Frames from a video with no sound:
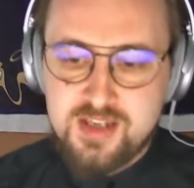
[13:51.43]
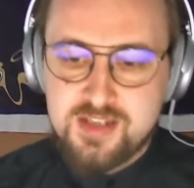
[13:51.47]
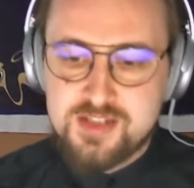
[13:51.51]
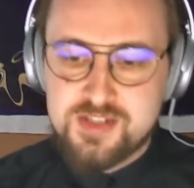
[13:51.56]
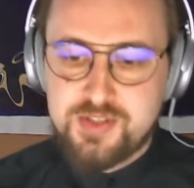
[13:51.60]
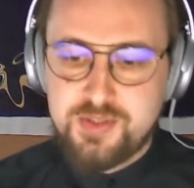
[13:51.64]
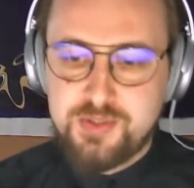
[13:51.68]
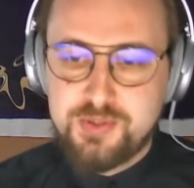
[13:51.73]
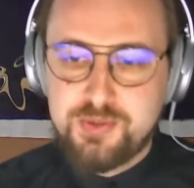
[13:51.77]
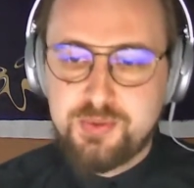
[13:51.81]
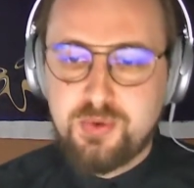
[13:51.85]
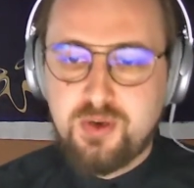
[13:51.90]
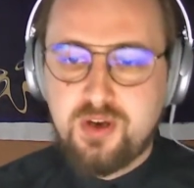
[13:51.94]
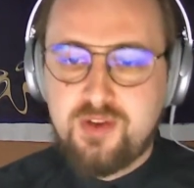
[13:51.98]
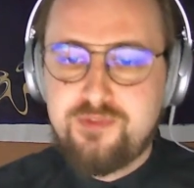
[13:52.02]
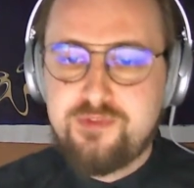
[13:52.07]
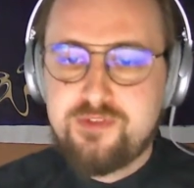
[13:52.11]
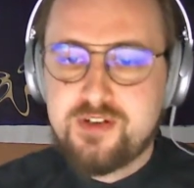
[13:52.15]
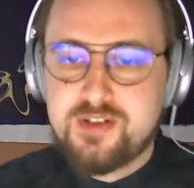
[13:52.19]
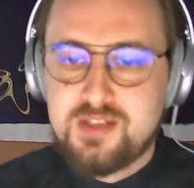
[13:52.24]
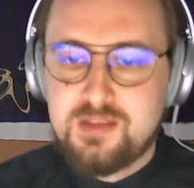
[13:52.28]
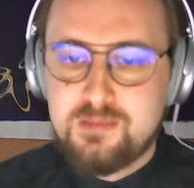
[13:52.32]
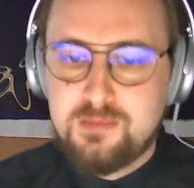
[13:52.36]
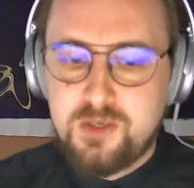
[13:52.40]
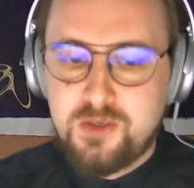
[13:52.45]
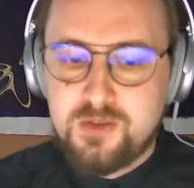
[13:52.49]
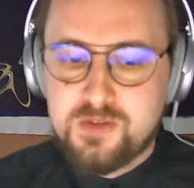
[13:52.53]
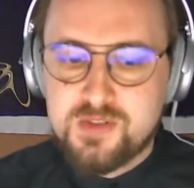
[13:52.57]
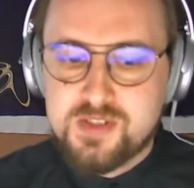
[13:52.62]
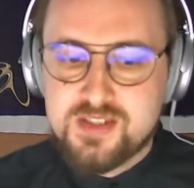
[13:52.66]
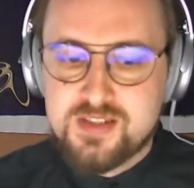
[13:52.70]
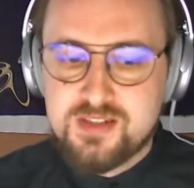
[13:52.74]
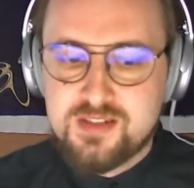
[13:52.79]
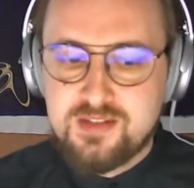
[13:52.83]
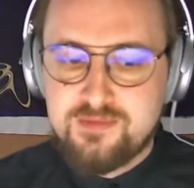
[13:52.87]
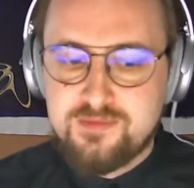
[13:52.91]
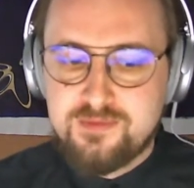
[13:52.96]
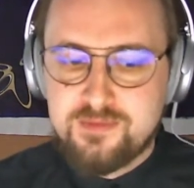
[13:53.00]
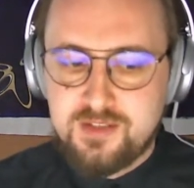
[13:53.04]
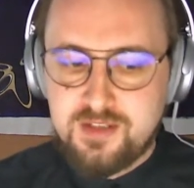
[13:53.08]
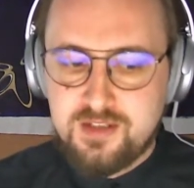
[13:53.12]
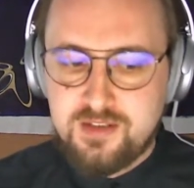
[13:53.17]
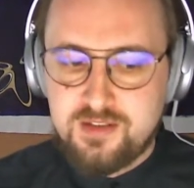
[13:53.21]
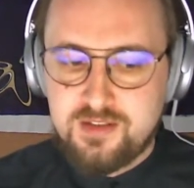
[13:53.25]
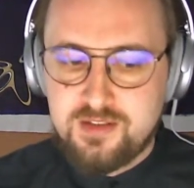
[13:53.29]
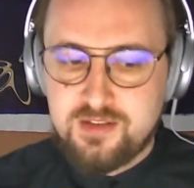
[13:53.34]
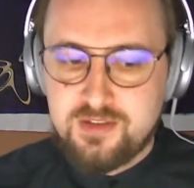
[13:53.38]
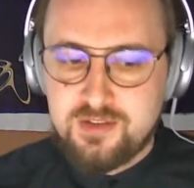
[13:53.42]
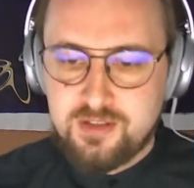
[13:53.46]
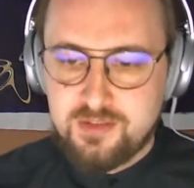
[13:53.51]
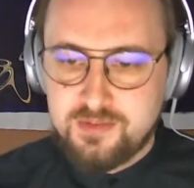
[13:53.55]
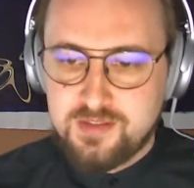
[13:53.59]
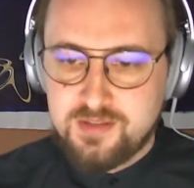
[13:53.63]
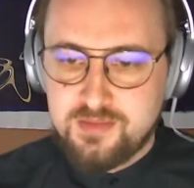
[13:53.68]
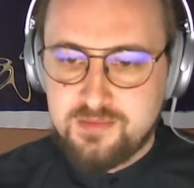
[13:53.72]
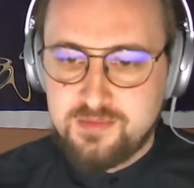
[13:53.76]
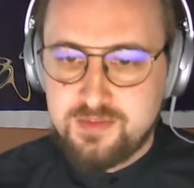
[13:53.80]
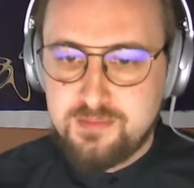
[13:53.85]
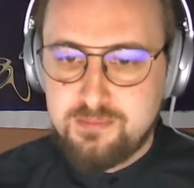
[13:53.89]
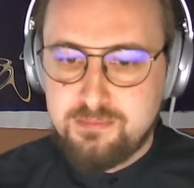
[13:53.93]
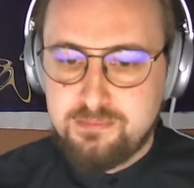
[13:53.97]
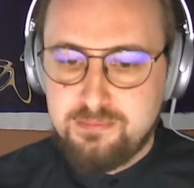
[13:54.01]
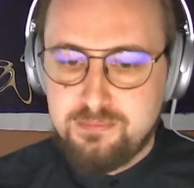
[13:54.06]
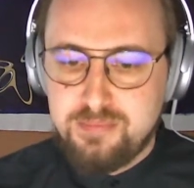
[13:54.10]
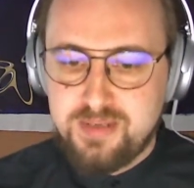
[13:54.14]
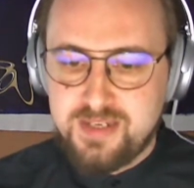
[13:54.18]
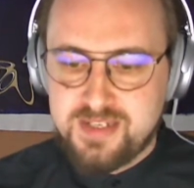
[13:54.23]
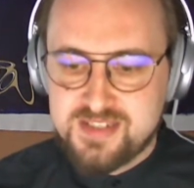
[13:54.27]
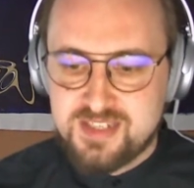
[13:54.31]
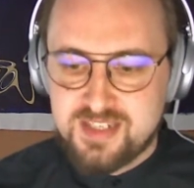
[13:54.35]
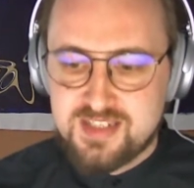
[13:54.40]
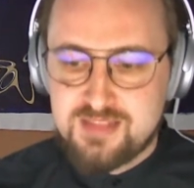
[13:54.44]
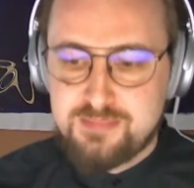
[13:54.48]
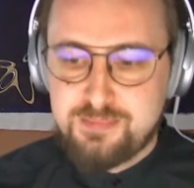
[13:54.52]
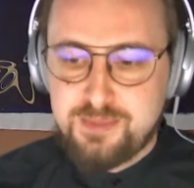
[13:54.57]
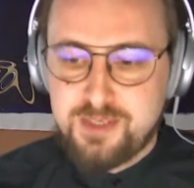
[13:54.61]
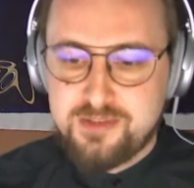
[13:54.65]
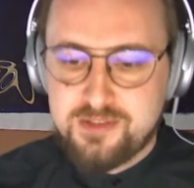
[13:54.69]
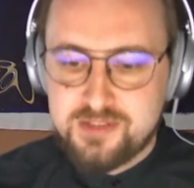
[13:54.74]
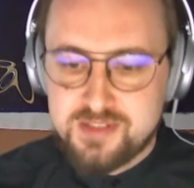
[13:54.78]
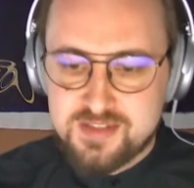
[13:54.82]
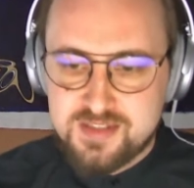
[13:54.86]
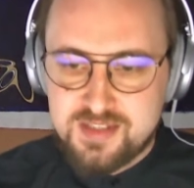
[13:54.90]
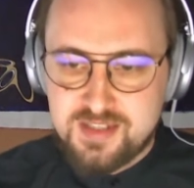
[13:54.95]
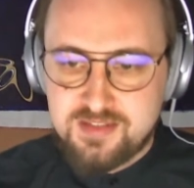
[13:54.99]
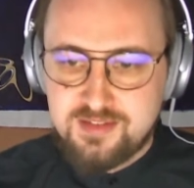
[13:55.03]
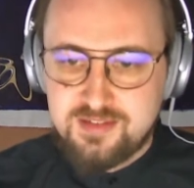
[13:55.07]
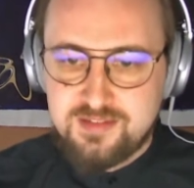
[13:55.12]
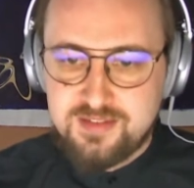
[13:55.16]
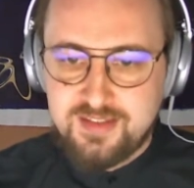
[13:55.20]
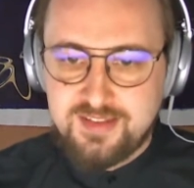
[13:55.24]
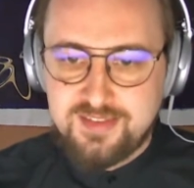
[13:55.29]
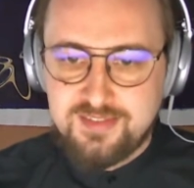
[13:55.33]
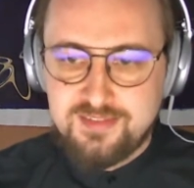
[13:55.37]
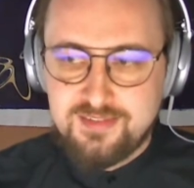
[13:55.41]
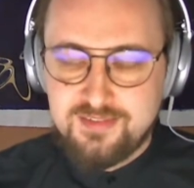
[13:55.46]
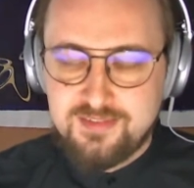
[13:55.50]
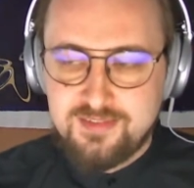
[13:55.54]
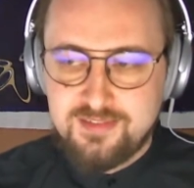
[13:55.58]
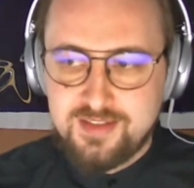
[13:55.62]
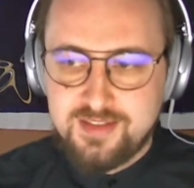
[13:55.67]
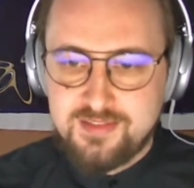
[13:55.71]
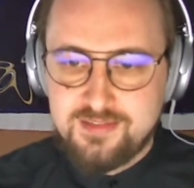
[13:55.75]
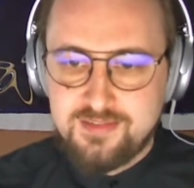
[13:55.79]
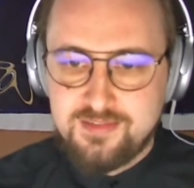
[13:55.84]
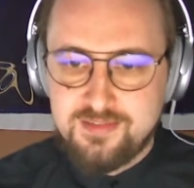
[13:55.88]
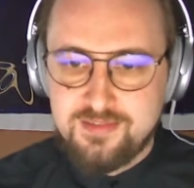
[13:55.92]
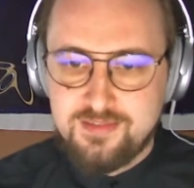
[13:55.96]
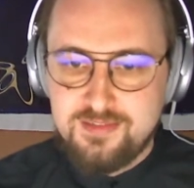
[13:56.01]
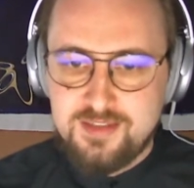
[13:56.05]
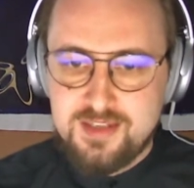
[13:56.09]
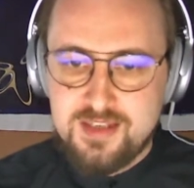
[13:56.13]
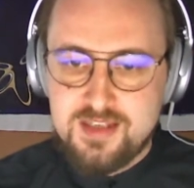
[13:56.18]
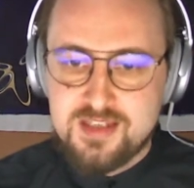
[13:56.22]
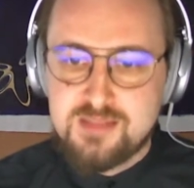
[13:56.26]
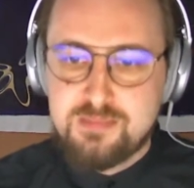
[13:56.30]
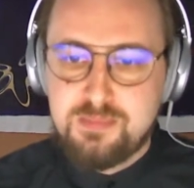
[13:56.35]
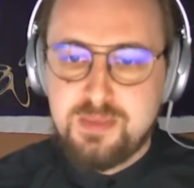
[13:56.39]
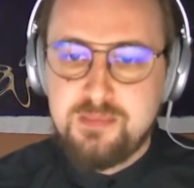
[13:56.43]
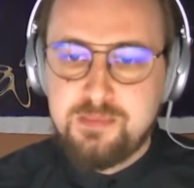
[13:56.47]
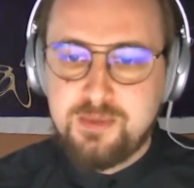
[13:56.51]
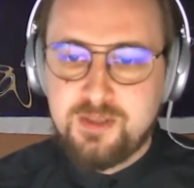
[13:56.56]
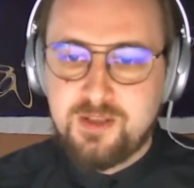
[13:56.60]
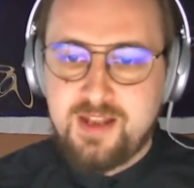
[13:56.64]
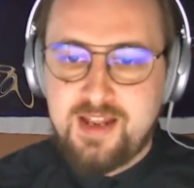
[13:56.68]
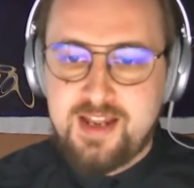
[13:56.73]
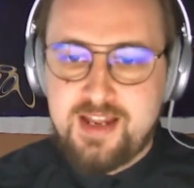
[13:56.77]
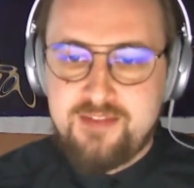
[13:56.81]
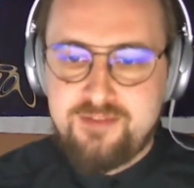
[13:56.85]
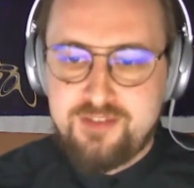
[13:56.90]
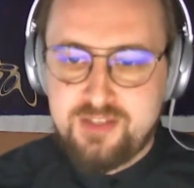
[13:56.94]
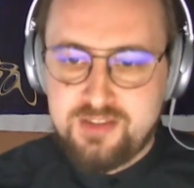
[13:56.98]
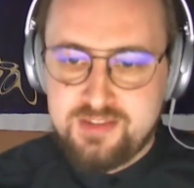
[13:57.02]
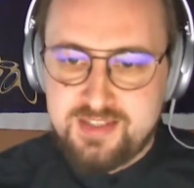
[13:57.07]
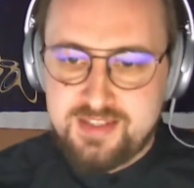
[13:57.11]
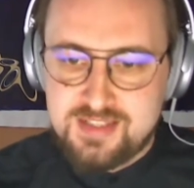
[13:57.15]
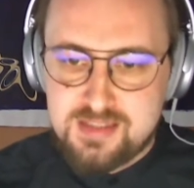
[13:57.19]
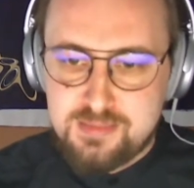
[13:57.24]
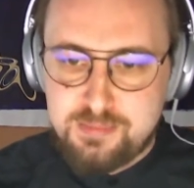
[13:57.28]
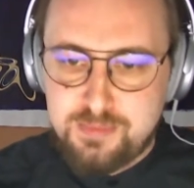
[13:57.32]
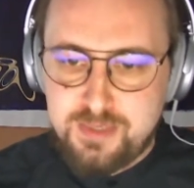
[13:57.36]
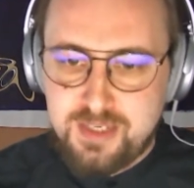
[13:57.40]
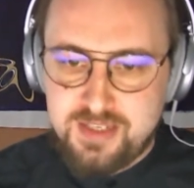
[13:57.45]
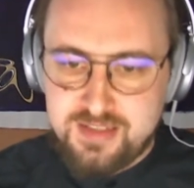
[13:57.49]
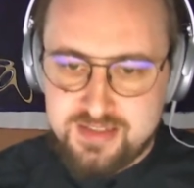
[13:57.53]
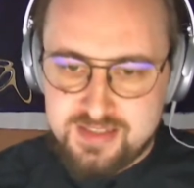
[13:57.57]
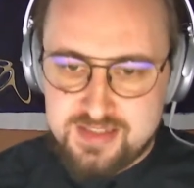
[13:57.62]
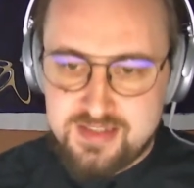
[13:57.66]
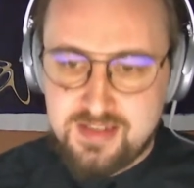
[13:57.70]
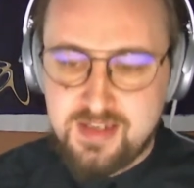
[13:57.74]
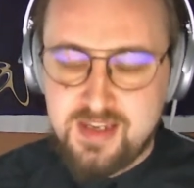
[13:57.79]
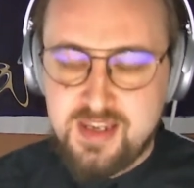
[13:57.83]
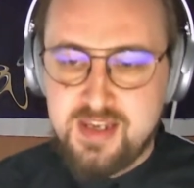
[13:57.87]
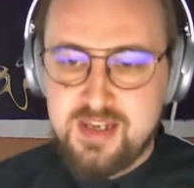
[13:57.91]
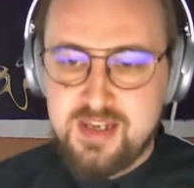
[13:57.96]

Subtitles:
so to offer the most of the best experience that these people have in that space.